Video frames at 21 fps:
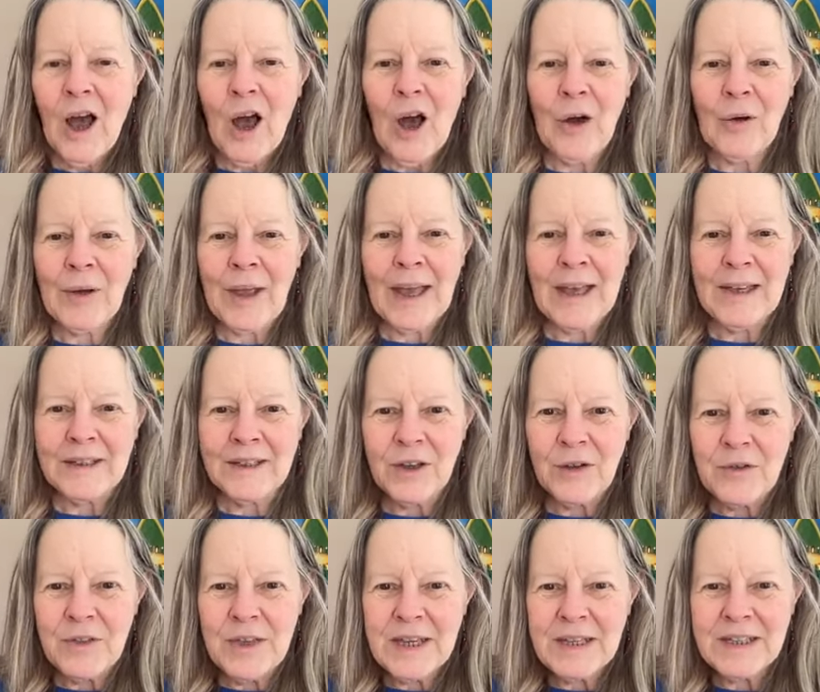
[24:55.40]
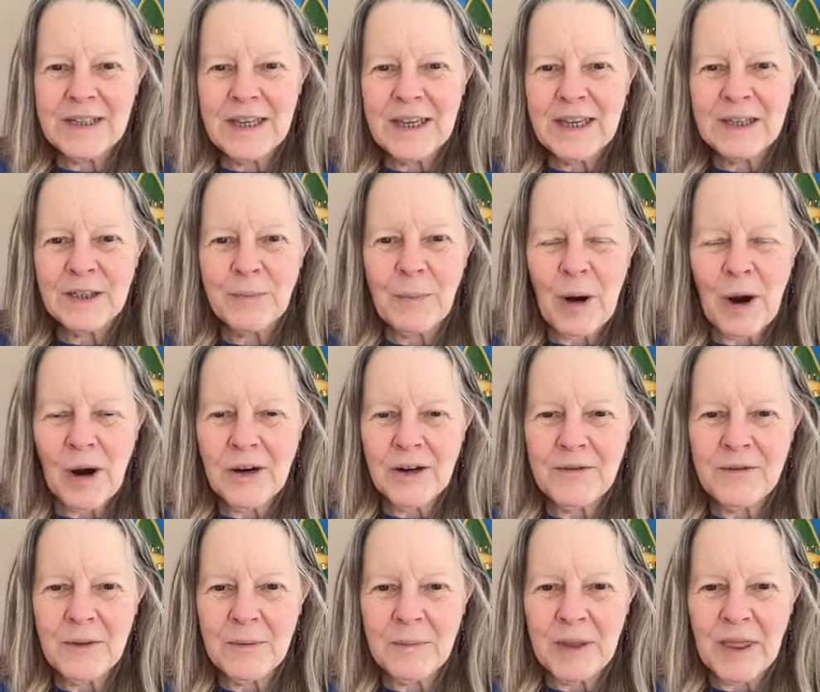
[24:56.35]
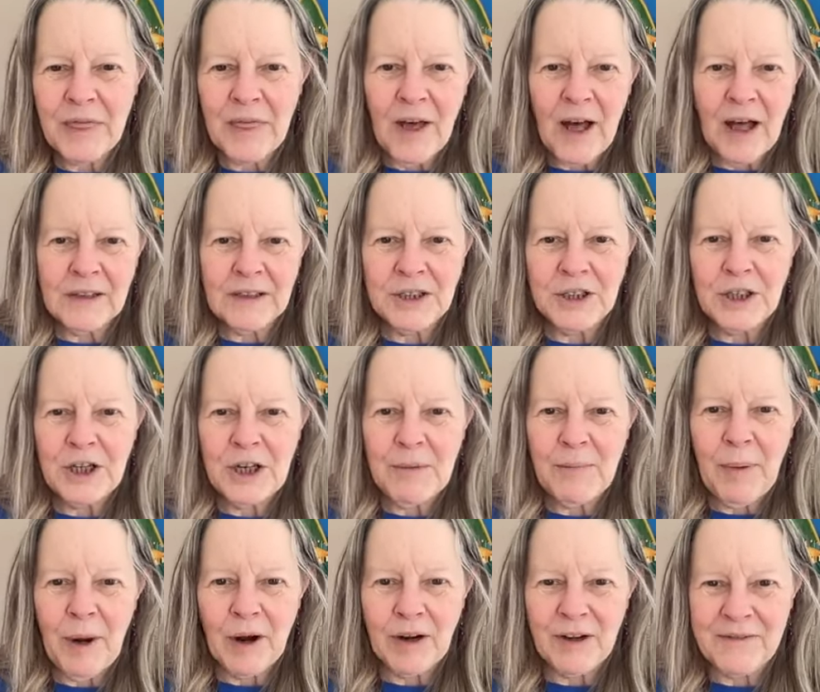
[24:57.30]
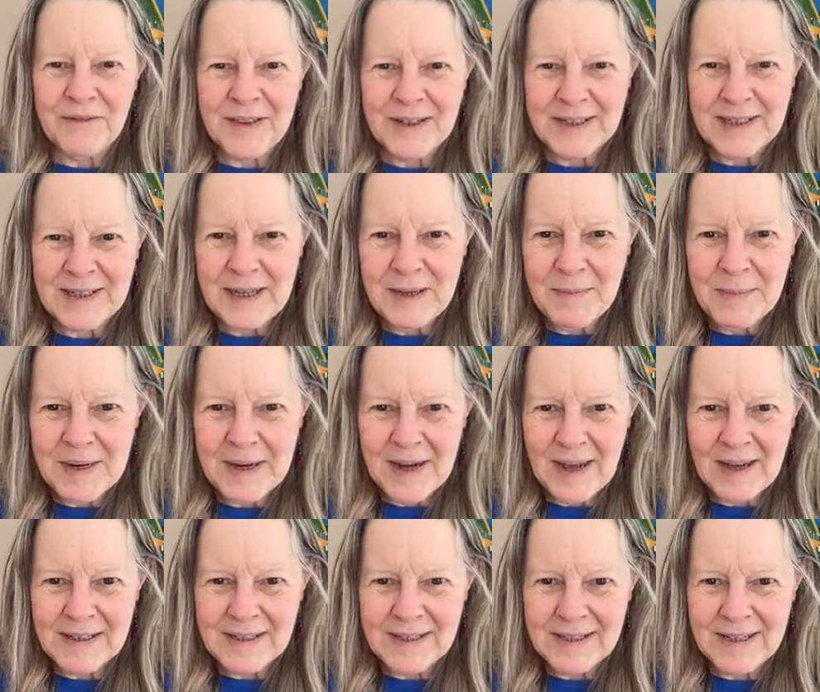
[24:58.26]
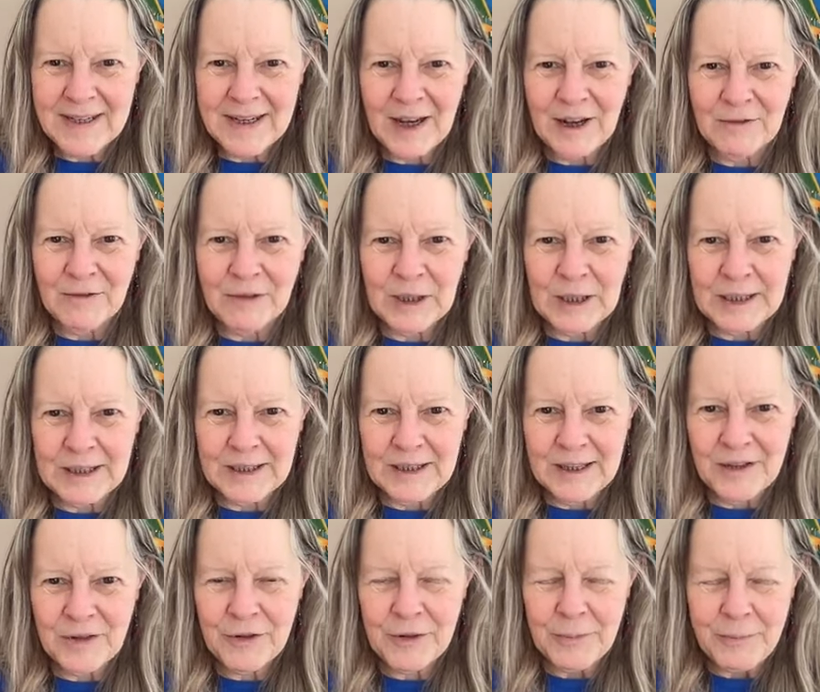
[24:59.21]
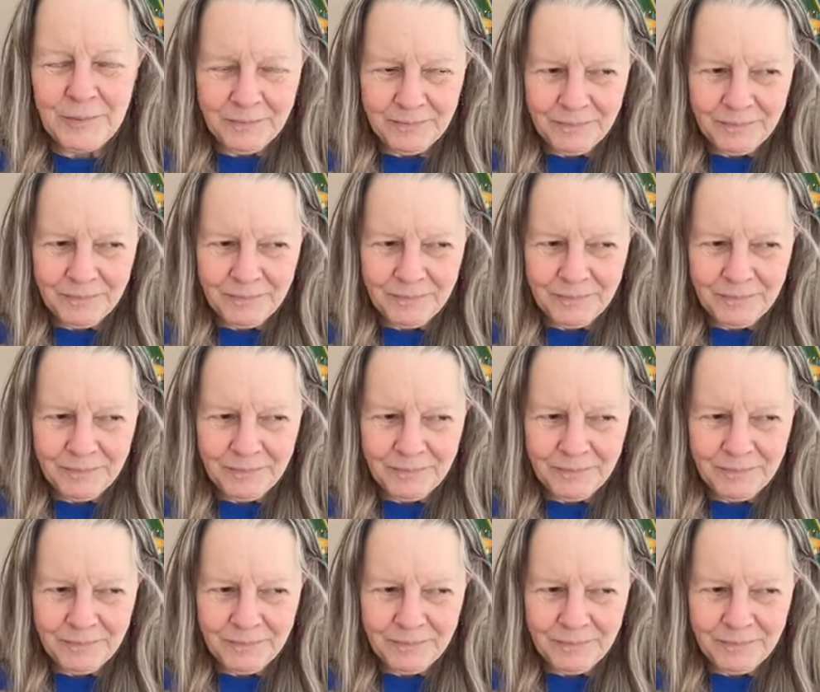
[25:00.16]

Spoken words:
Okay, so this is part of the mythology, part of the demonizing of Lilith.